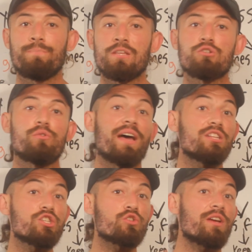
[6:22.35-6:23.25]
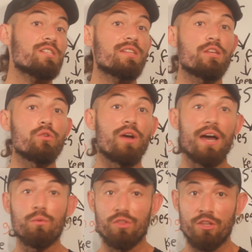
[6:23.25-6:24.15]
So that stress that you
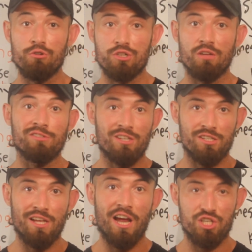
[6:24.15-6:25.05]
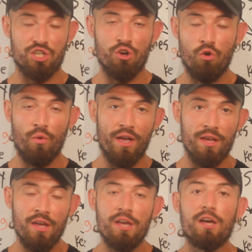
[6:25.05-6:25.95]
had within yourself starts to actually go away,